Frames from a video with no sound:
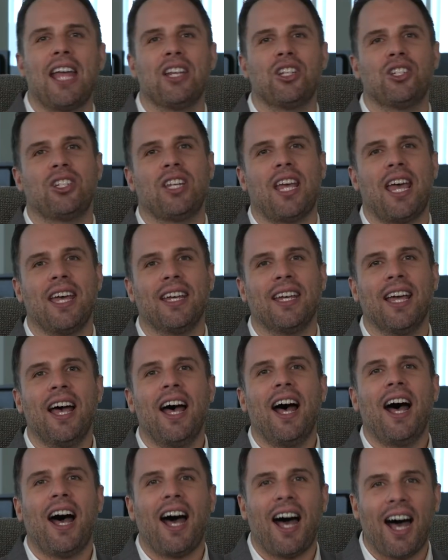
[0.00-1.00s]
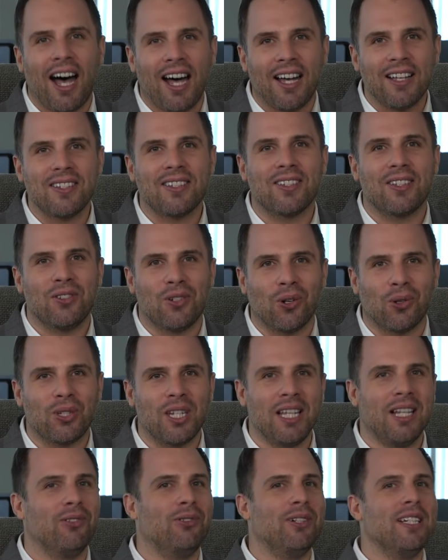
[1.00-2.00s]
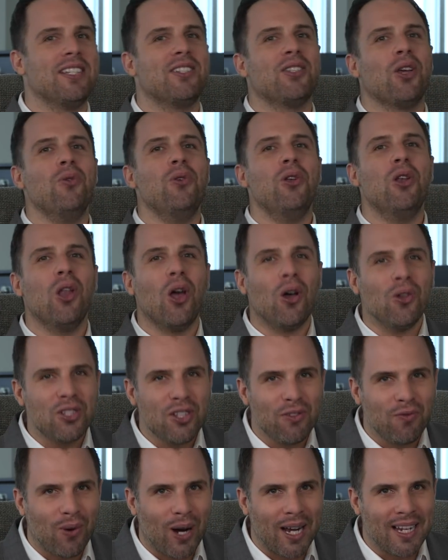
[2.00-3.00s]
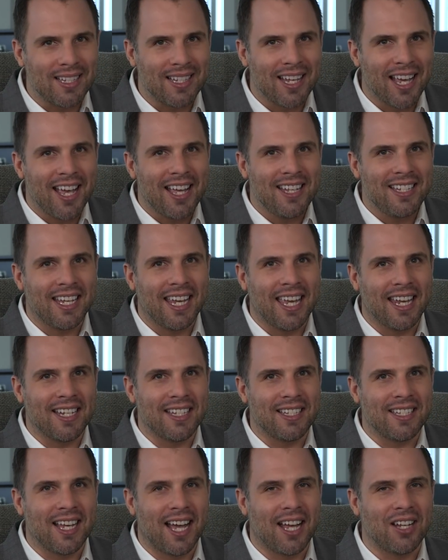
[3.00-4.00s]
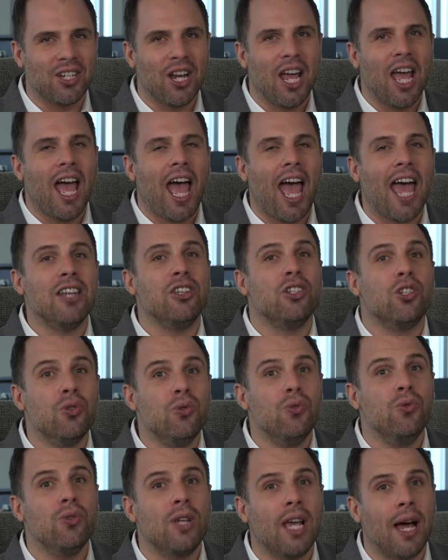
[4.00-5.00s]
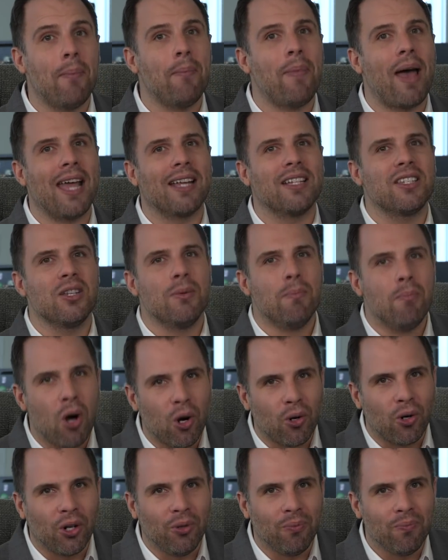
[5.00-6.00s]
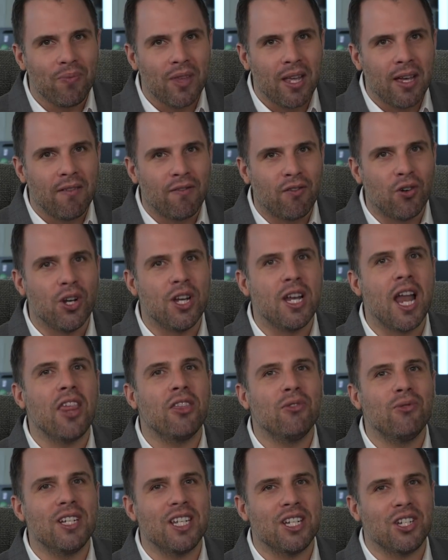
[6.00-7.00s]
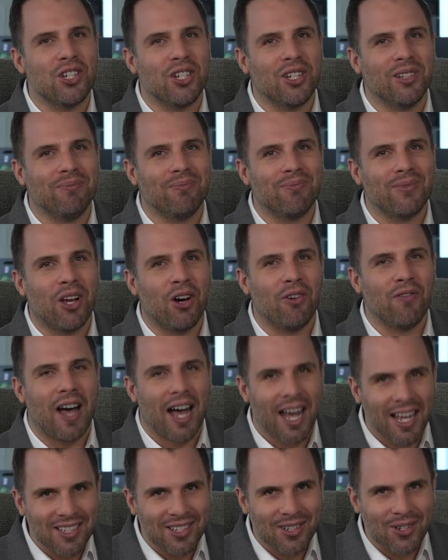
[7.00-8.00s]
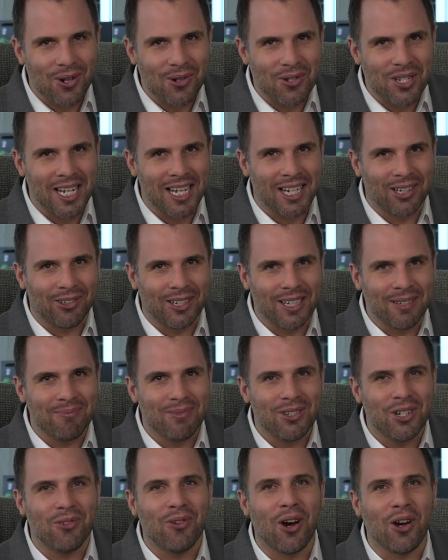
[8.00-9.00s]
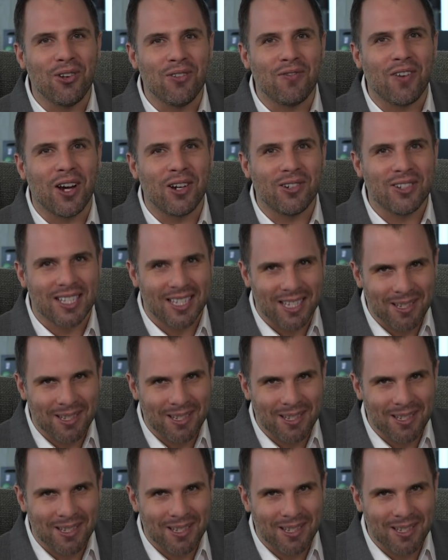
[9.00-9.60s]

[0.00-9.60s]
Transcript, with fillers: hashtag Ask Doctor Hilary. So lots of ways to get in touch, and do come back tomorrow for another edition of Ask Doctor Hilary Coronavirus